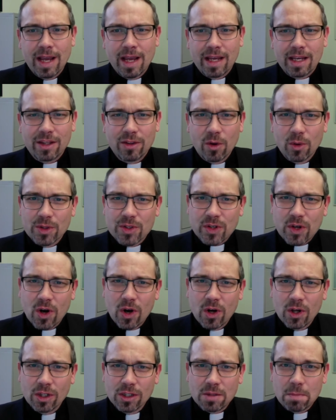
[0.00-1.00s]
Though it's
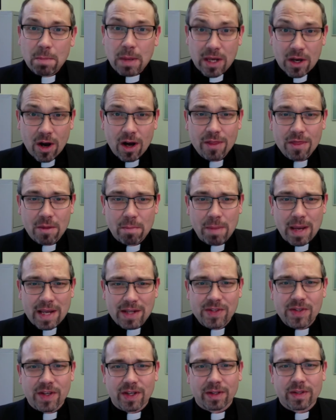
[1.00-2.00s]
called Beyond the
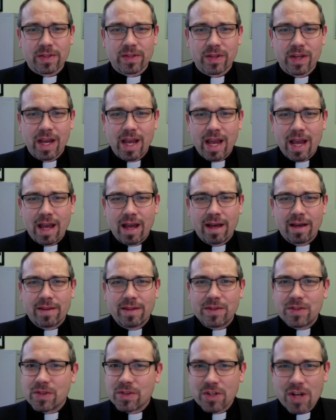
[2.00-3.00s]
Basics,
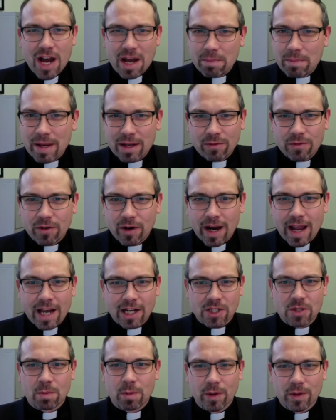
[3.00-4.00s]
this is not meant for
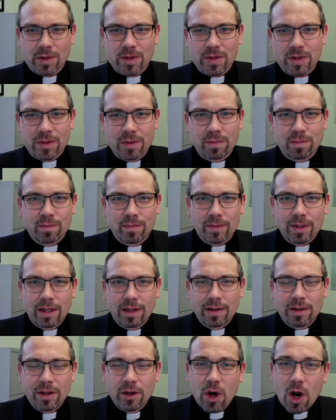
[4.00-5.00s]
experts.
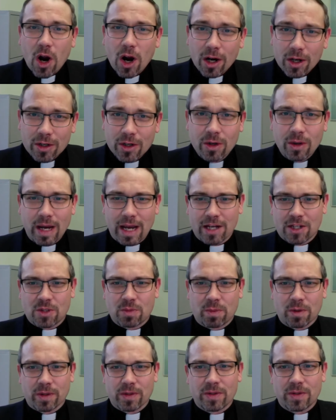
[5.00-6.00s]
There are no
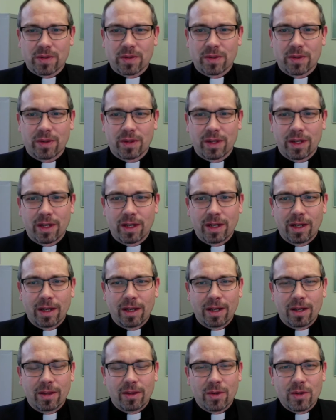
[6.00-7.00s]
experts.
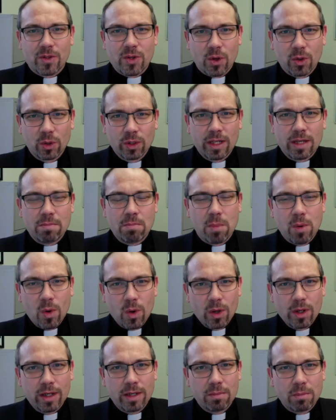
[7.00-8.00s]
There's only
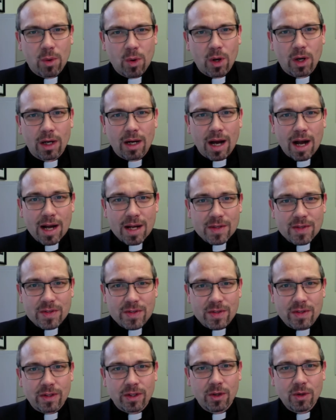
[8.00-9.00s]
more and more
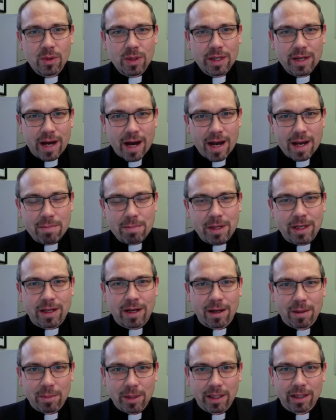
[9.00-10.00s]
us, you and I,
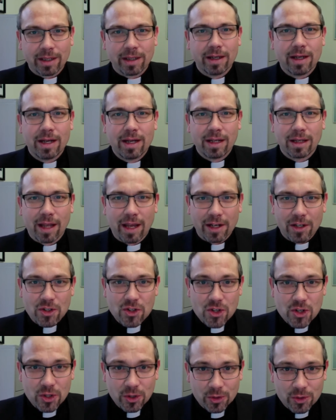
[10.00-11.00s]
becoming like
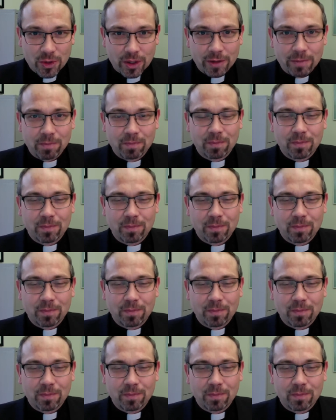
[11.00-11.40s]
children,